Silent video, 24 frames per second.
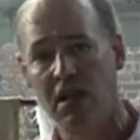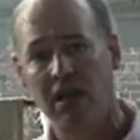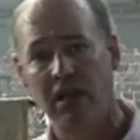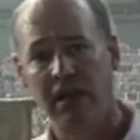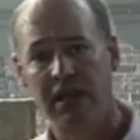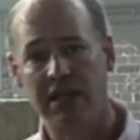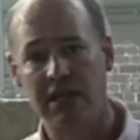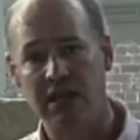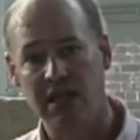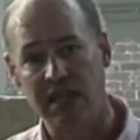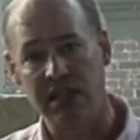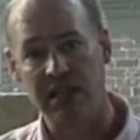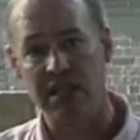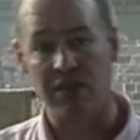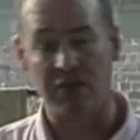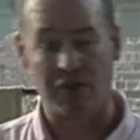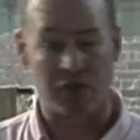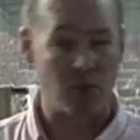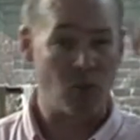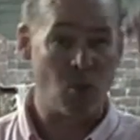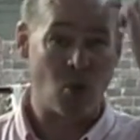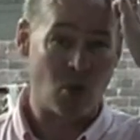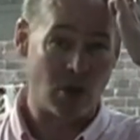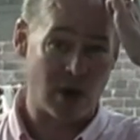And, and, then
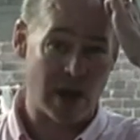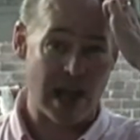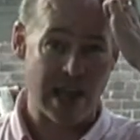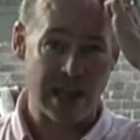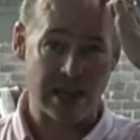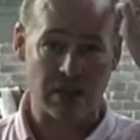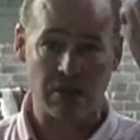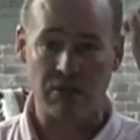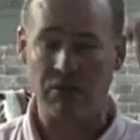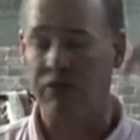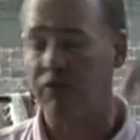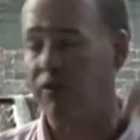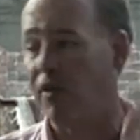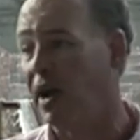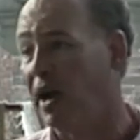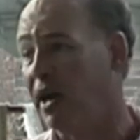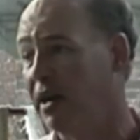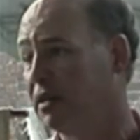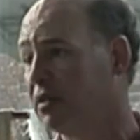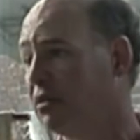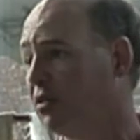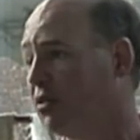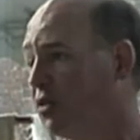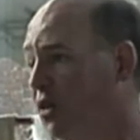from what I could
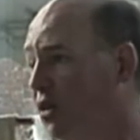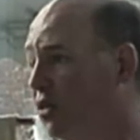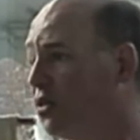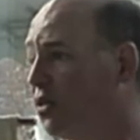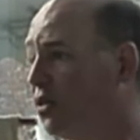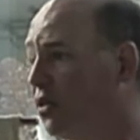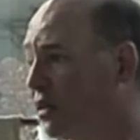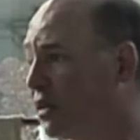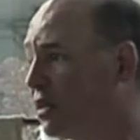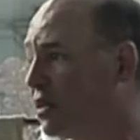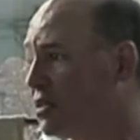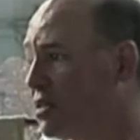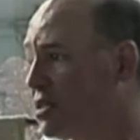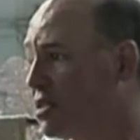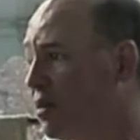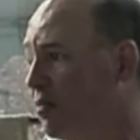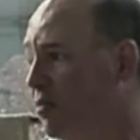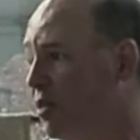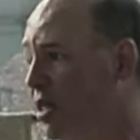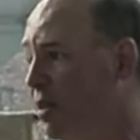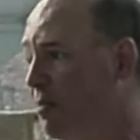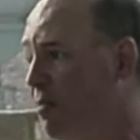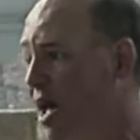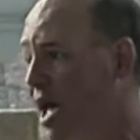find on, on, looking at some
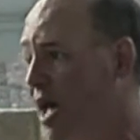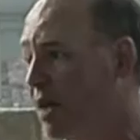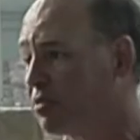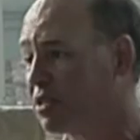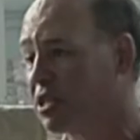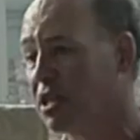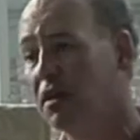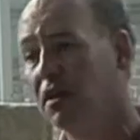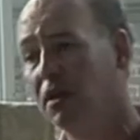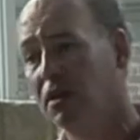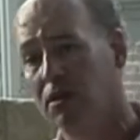of the maps,